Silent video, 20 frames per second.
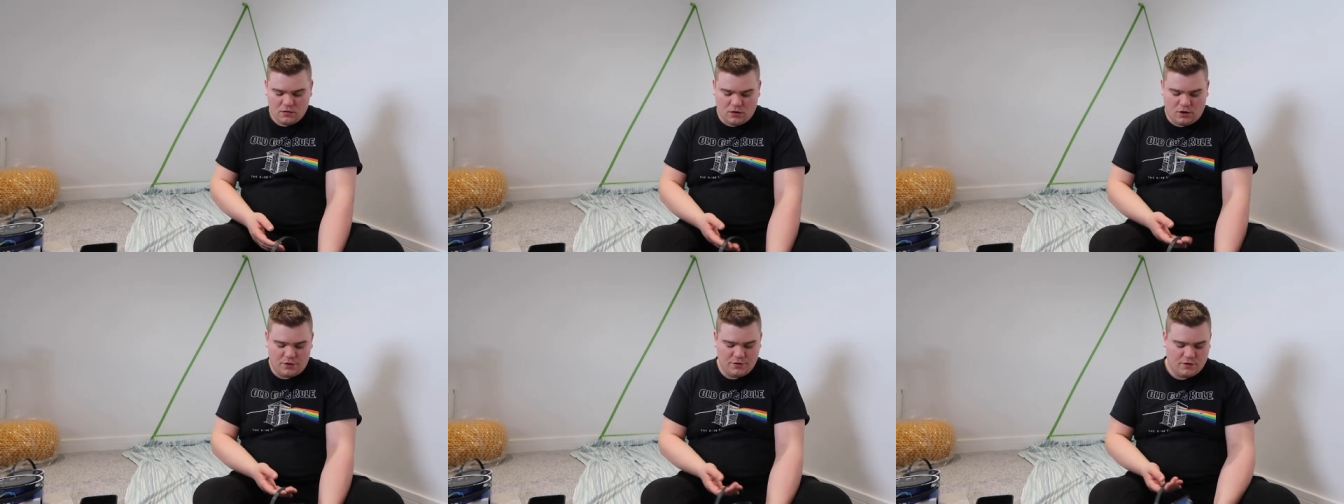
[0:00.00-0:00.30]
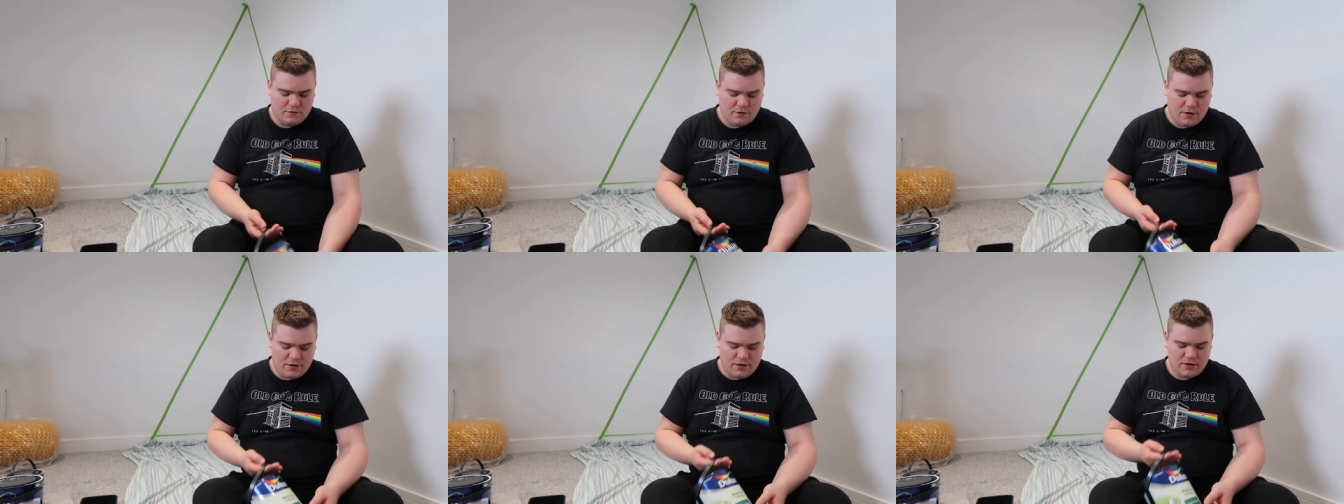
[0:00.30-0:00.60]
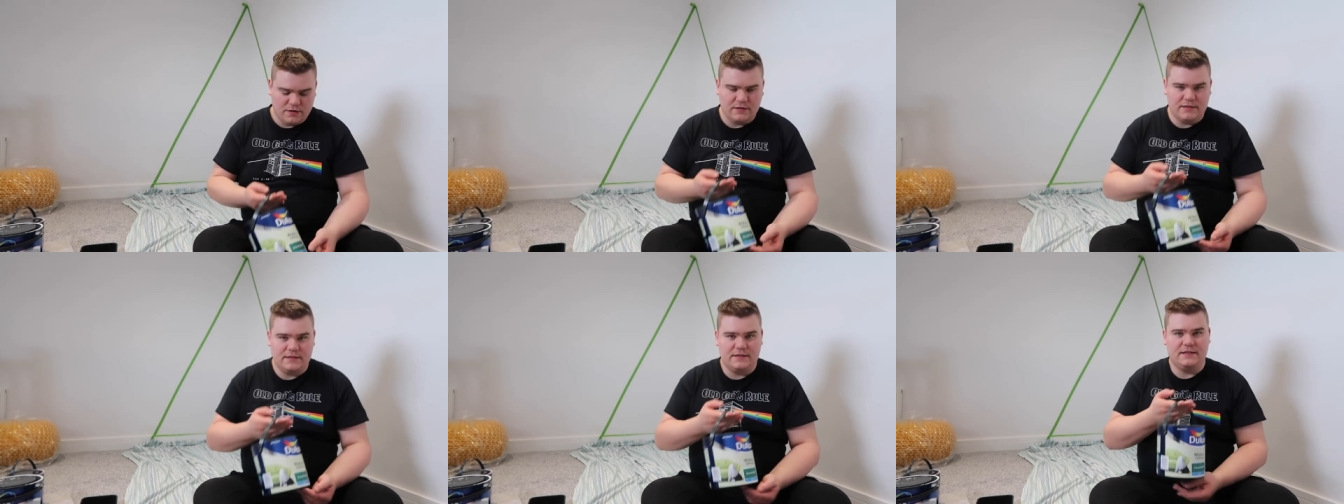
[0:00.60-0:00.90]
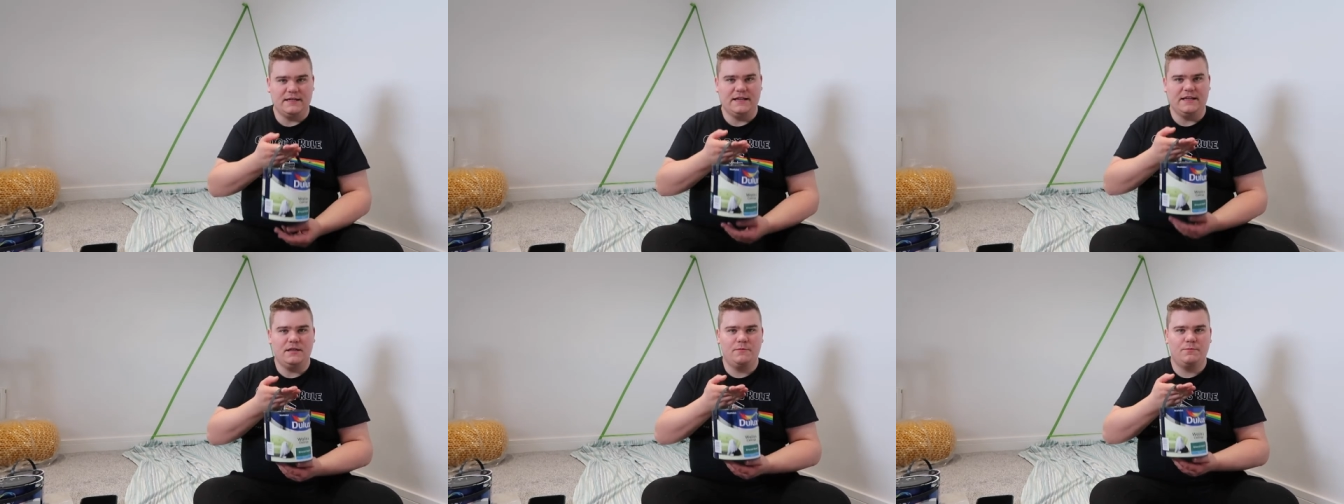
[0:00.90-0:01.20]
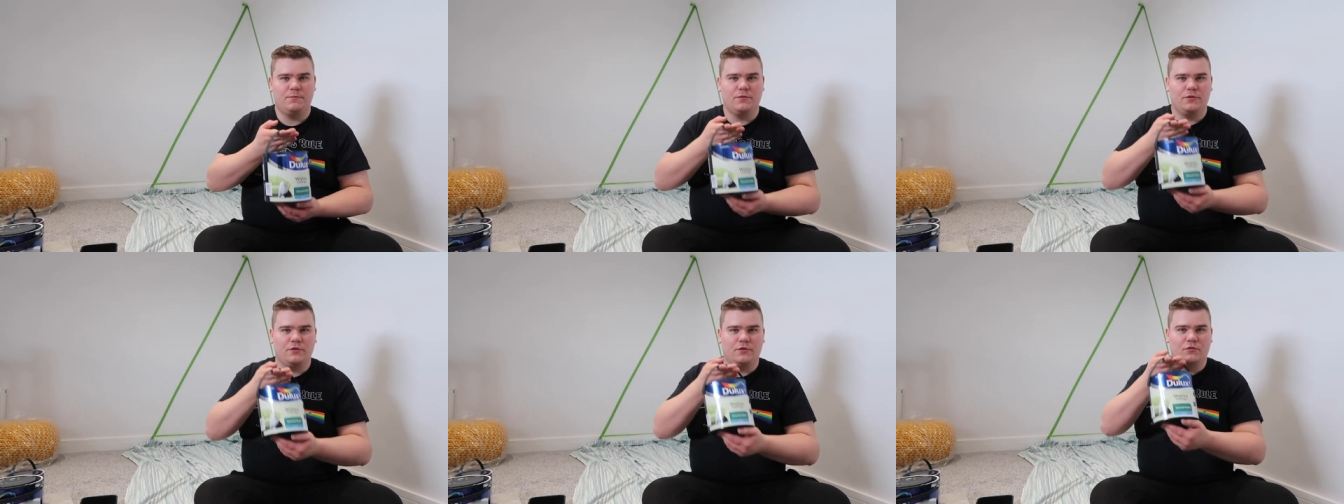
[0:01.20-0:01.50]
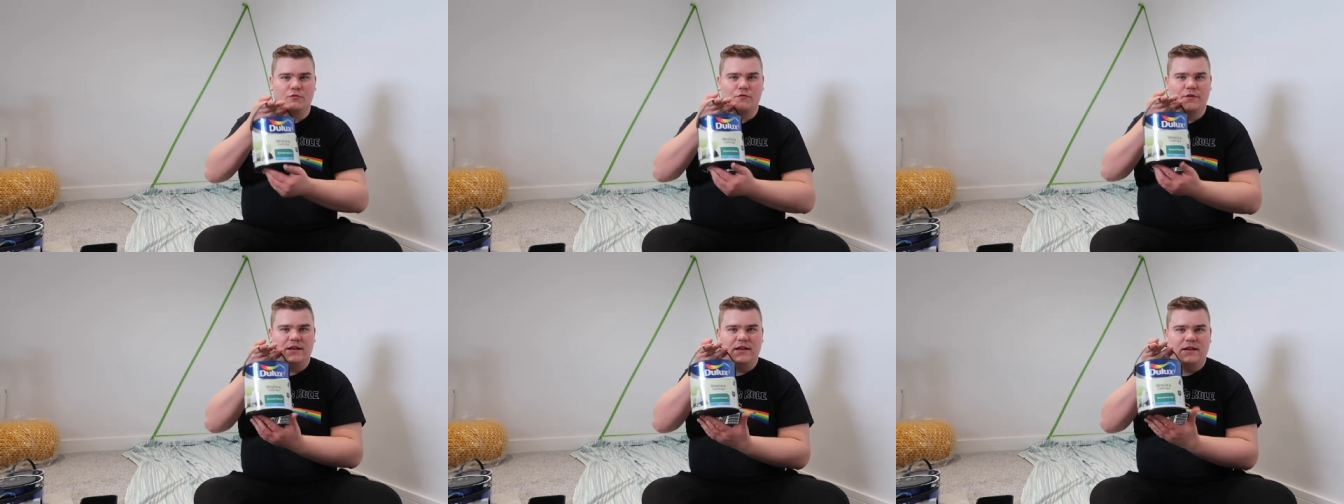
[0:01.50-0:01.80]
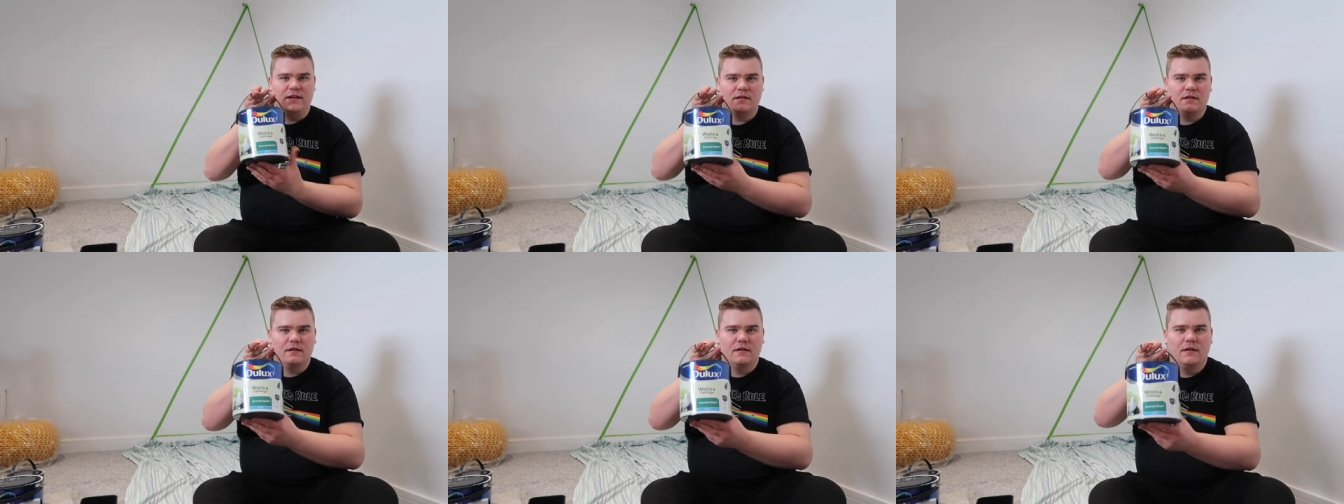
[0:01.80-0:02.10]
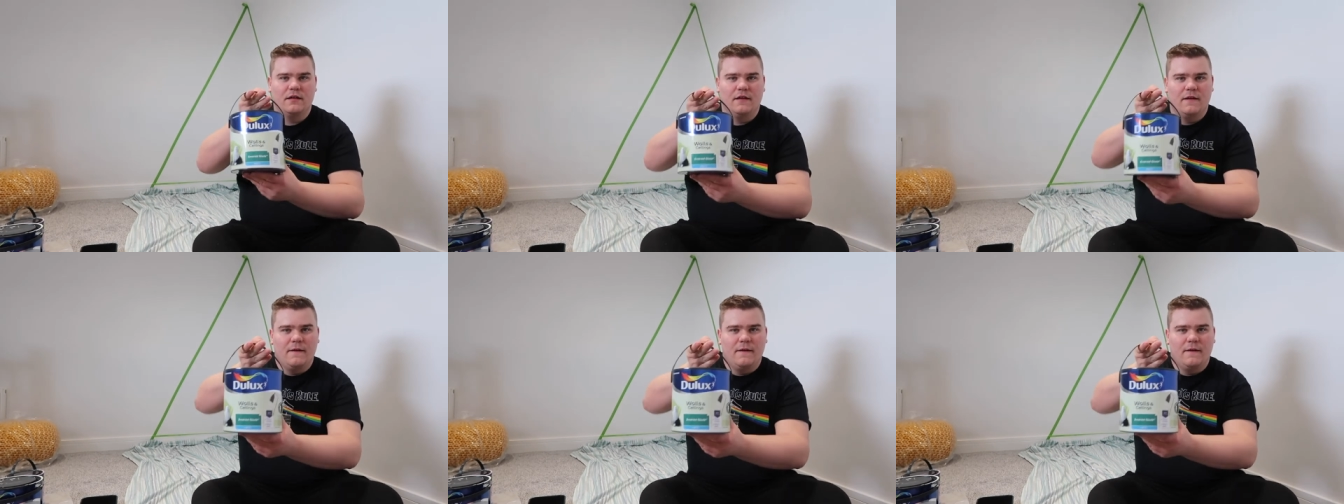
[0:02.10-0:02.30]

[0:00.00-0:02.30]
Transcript: kind of like a deep green